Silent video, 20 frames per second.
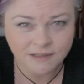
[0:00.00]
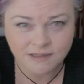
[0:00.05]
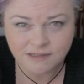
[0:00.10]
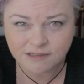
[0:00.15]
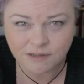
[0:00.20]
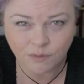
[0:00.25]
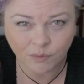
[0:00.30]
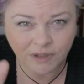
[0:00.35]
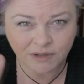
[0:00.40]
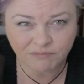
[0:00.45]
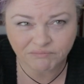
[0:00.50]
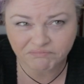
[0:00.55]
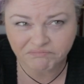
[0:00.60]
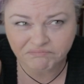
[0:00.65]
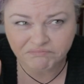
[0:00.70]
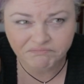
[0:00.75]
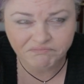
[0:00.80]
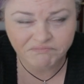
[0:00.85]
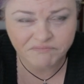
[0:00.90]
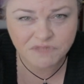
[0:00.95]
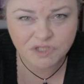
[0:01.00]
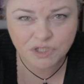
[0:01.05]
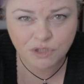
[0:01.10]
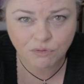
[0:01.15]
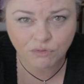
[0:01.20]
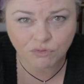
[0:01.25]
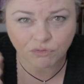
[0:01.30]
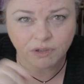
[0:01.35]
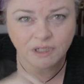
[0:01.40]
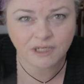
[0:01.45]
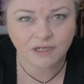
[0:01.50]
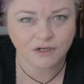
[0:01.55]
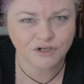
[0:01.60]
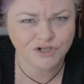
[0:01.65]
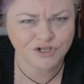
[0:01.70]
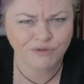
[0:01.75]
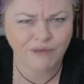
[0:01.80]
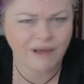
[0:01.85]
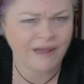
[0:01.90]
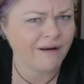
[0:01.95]
So in 2-3
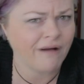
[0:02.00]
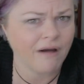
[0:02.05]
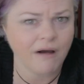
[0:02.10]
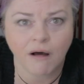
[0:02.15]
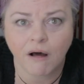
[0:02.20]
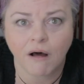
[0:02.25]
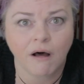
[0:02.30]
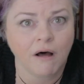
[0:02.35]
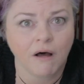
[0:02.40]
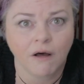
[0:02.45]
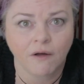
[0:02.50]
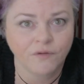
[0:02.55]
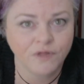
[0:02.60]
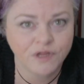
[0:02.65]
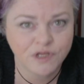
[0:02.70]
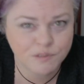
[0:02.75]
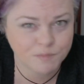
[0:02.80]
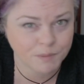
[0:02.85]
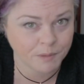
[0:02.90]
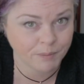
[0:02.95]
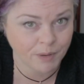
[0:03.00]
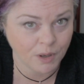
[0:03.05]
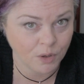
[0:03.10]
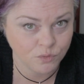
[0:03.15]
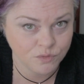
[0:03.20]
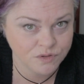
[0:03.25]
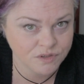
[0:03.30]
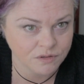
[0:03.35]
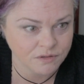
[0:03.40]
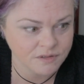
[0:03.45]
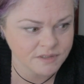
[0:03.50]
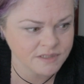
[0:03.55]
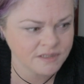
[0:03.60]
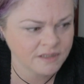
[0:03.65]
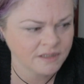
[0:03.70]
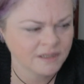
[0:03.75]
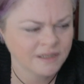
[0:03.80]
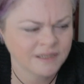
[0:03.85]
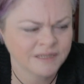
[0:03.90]
years you had all these proposals.